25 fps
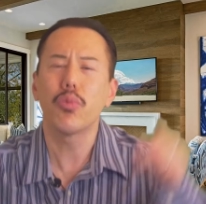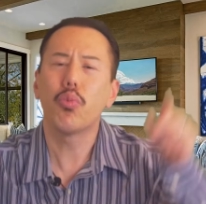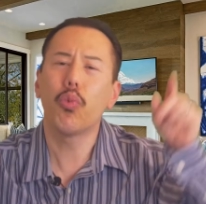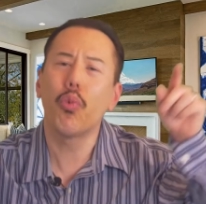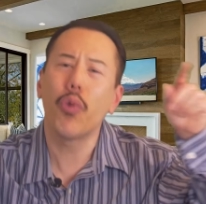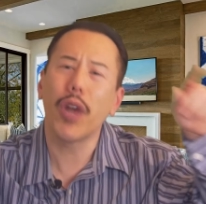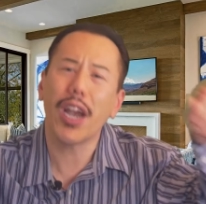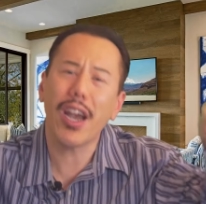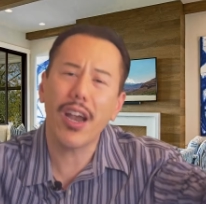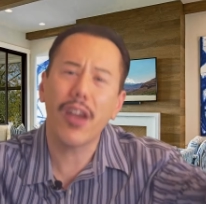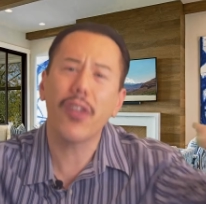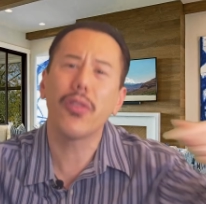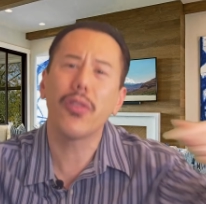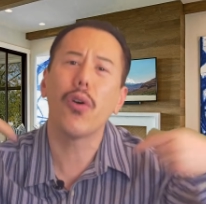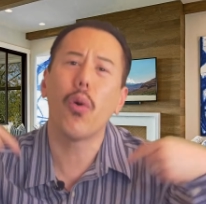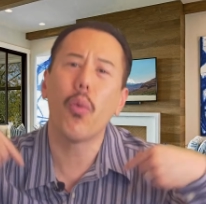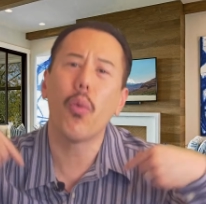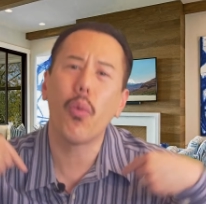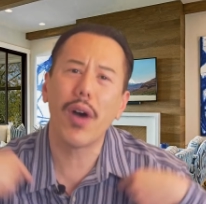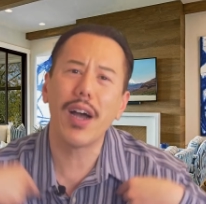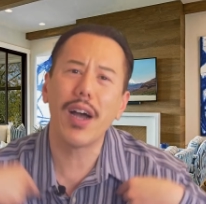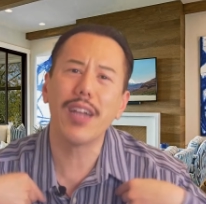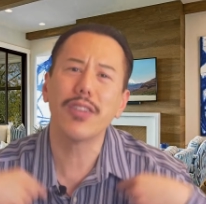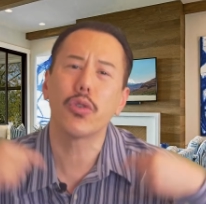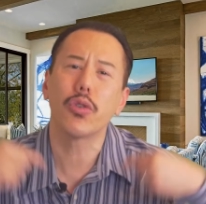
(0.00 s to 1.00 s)
we're the
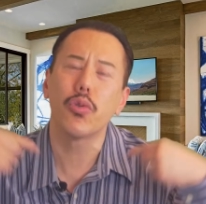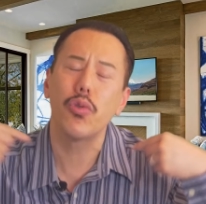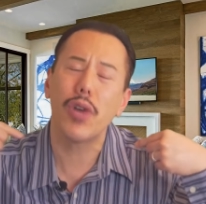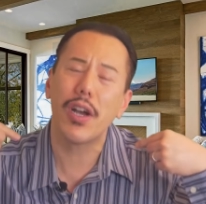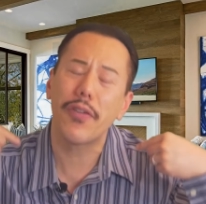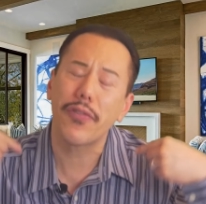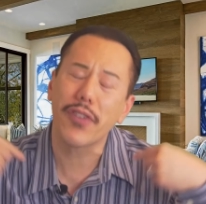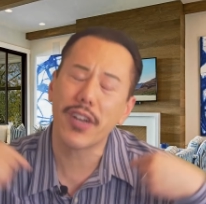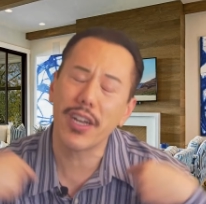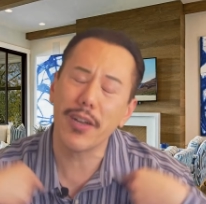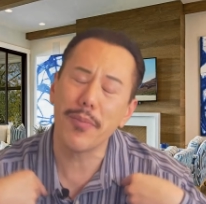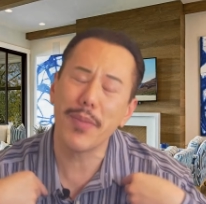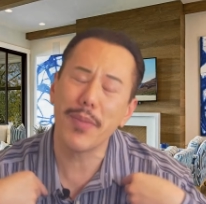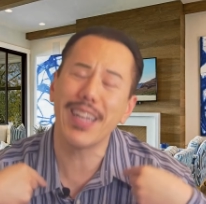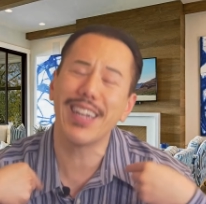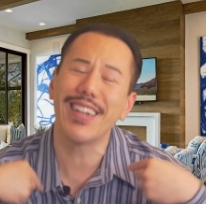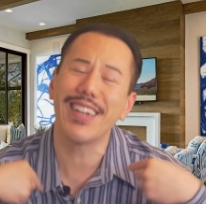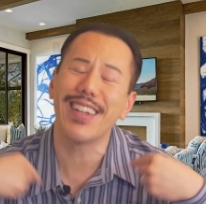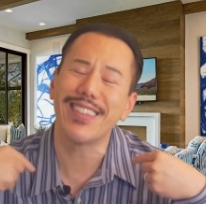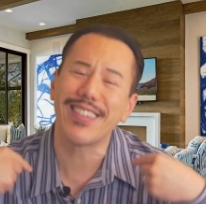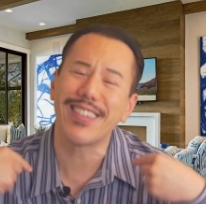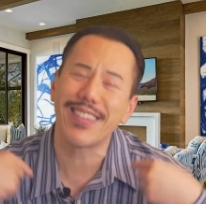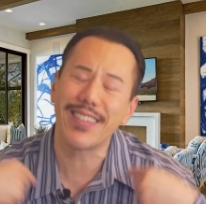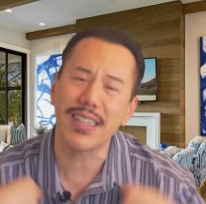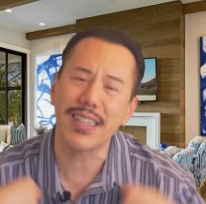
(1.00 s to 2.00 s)
ones who have committed
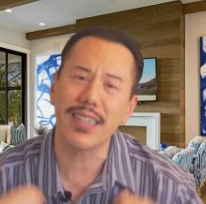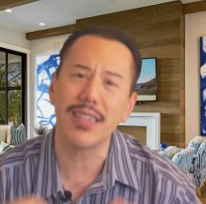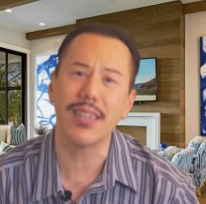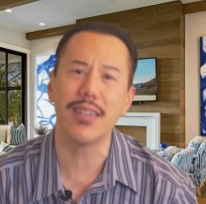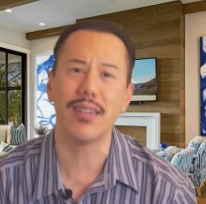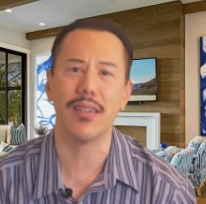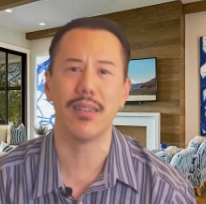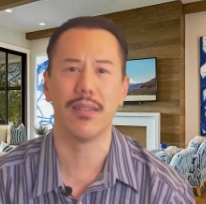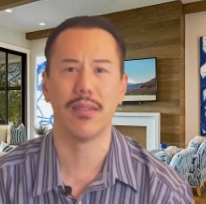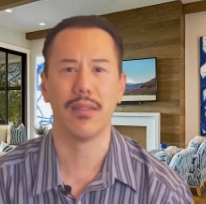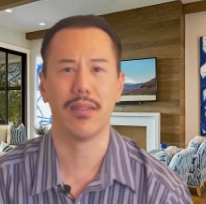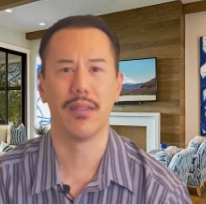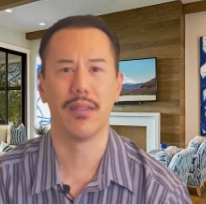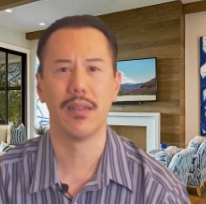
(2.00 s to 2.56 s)
a sin.